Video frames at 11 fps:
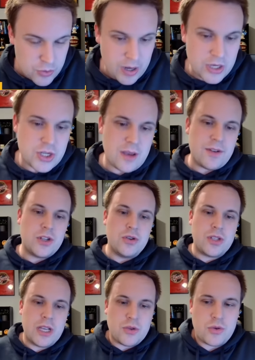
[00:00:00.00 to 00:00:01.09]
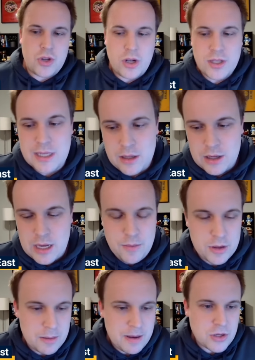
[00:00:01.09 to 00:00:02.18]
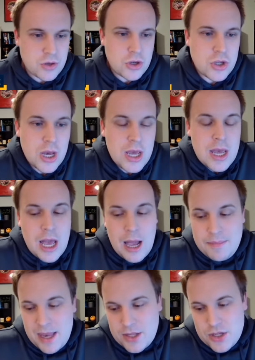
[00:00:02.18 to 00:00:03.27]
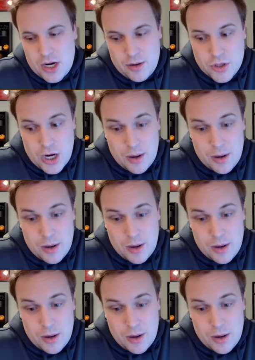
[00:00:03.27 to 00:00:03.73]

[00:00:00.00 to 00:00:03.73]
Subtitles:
watch given Tuesday's results and look at what the Pacers updated scenarios are.